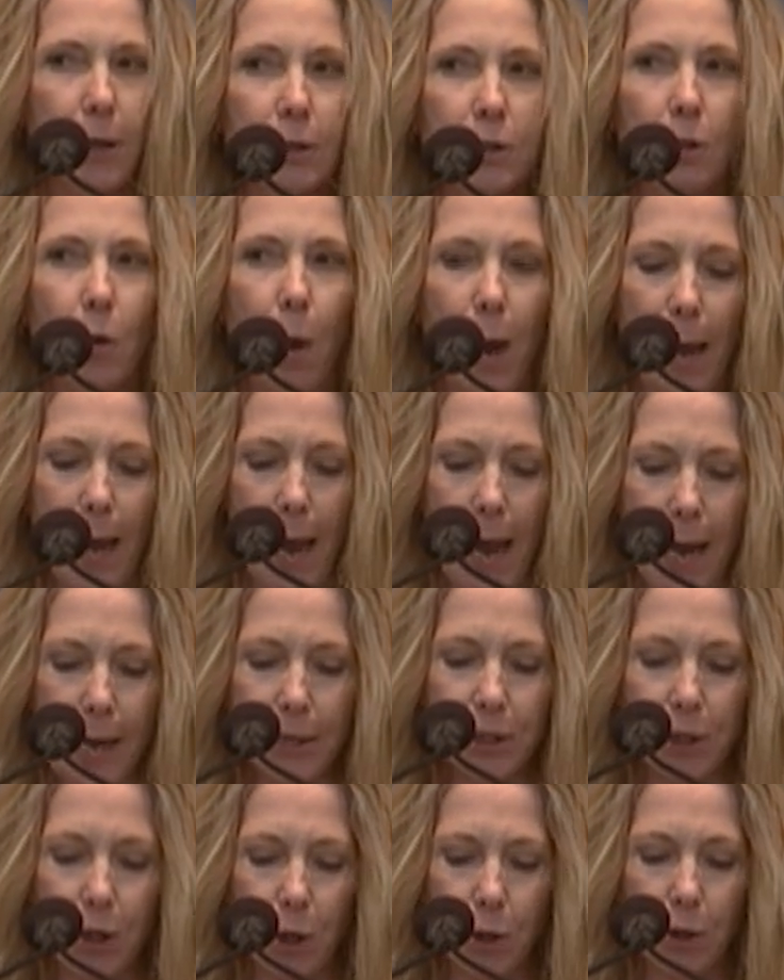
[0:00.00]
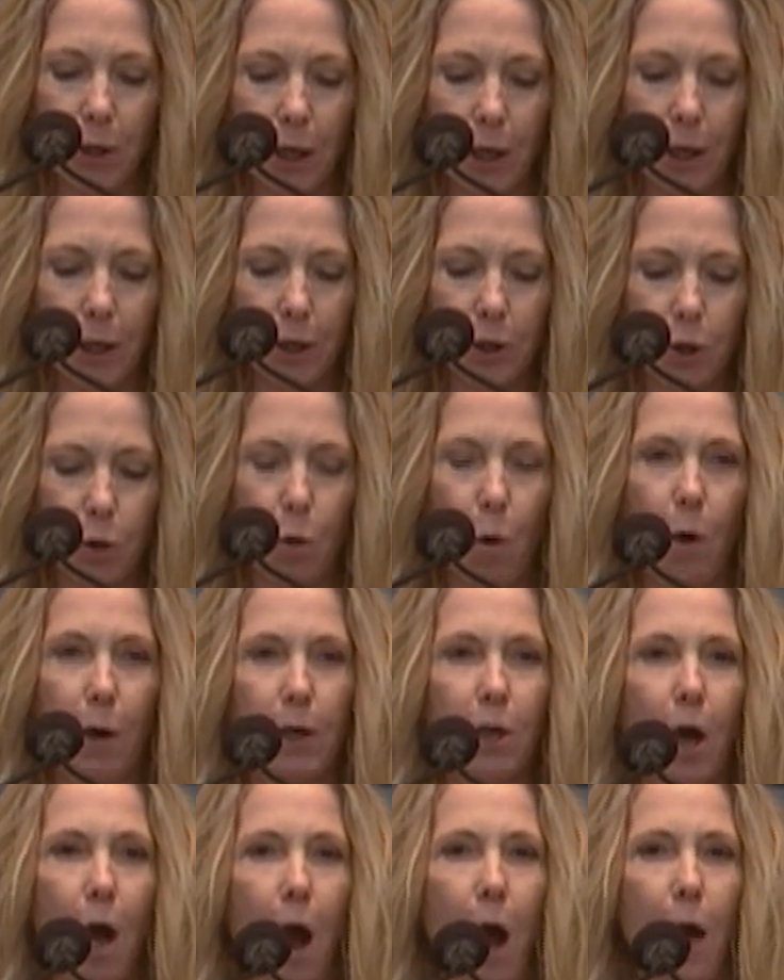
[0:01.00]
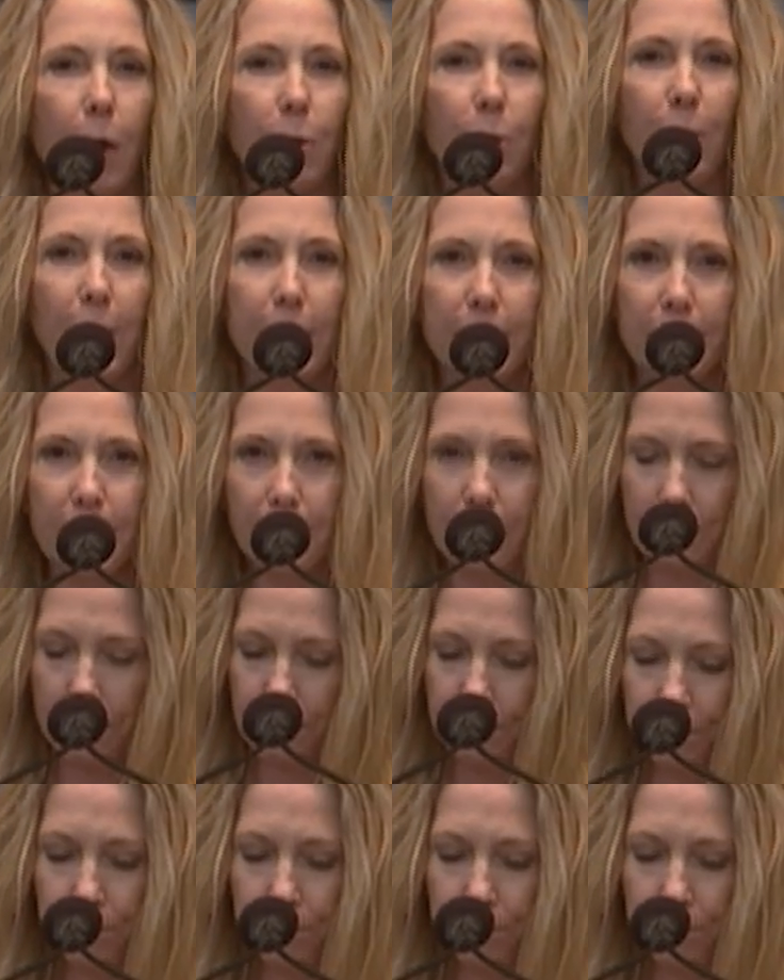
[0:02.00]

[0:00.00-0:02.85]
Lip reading: So I ask you to look toward Congress,